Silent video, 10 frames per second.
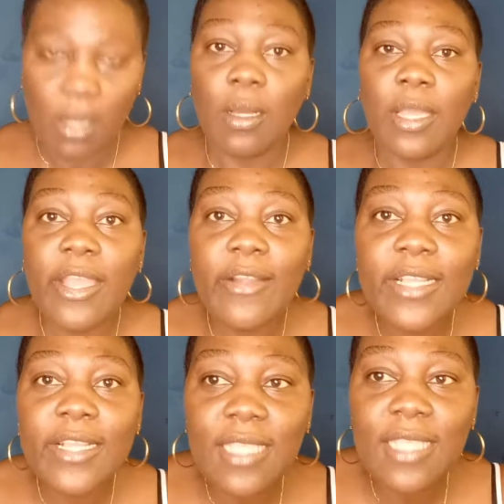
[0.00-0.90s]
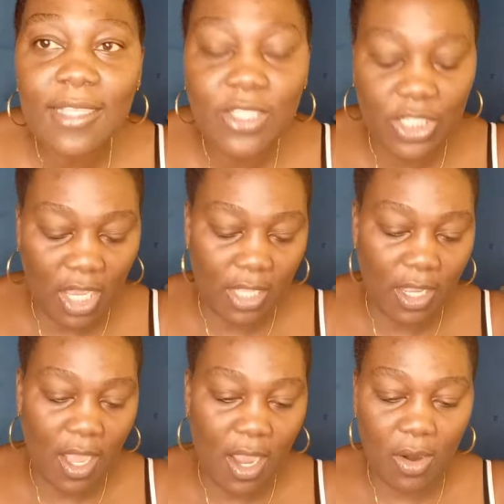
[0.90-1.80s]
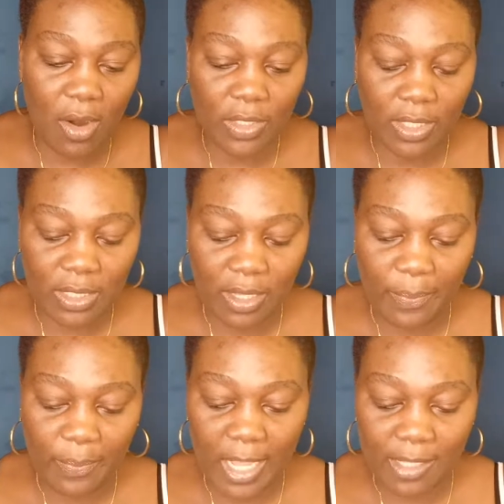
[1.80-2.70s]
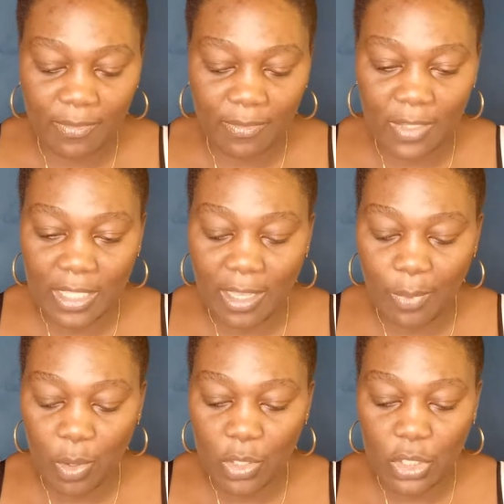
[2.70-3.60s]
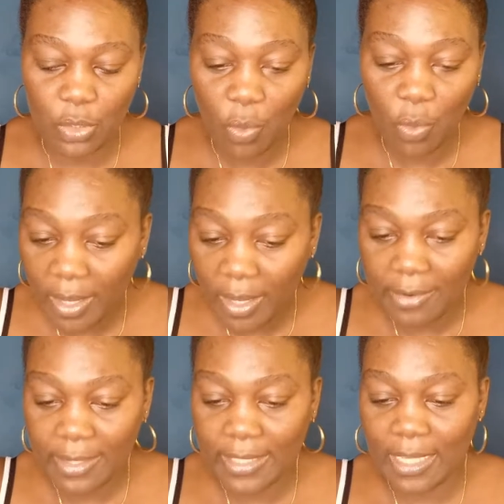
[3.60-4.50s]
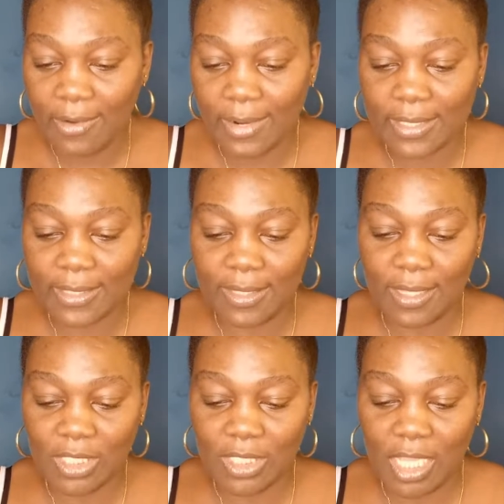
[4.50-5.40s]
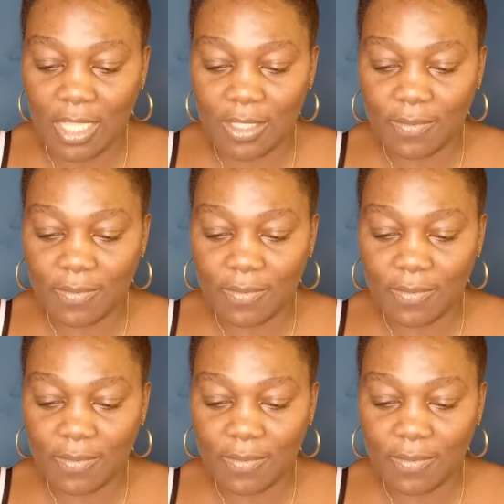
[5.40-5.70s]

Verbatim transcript: ear extension or how does your partner feel about you wearing ear extension